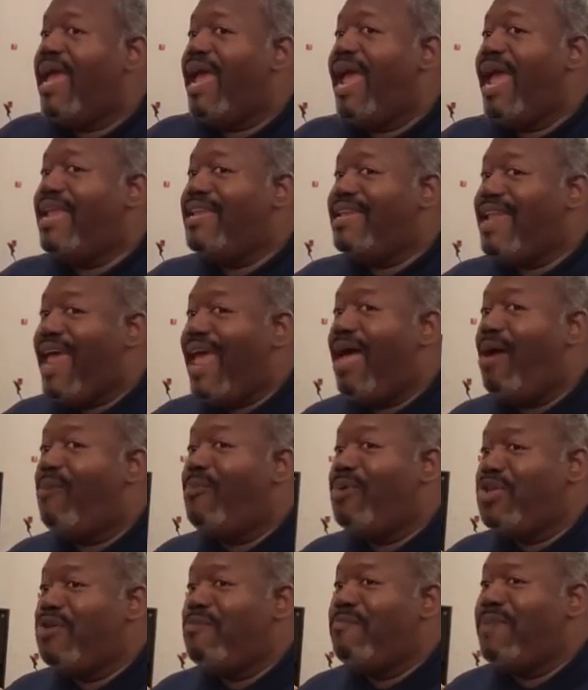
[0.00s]
And
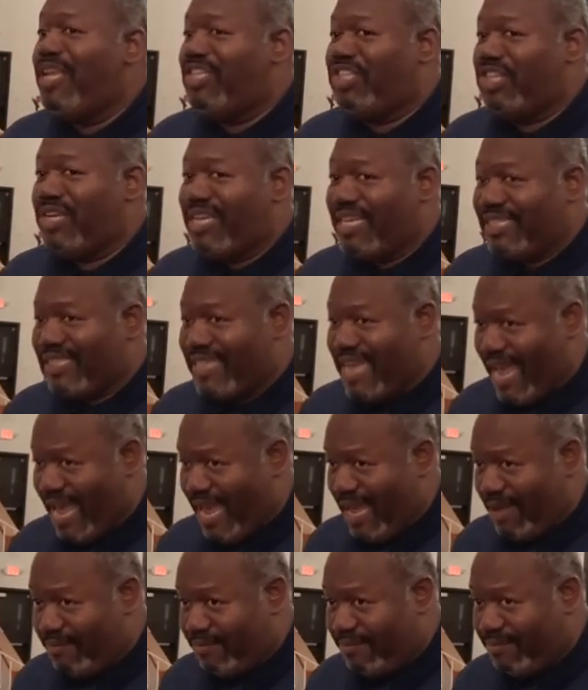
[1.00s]
now when you mention his
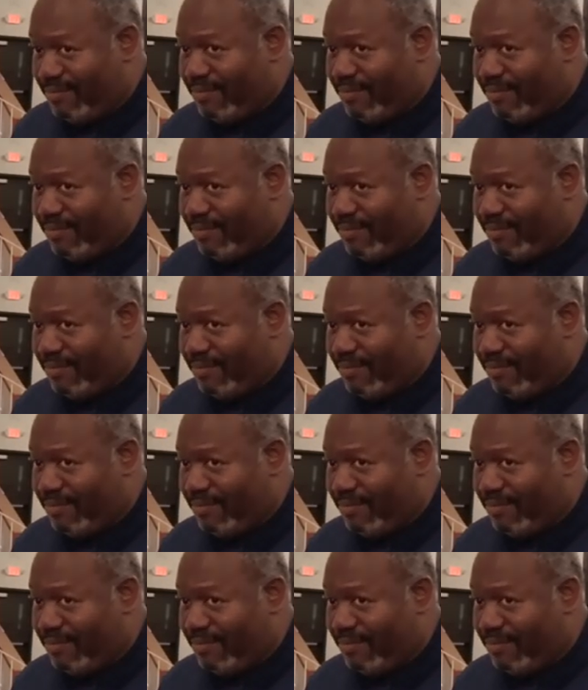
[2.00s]
name,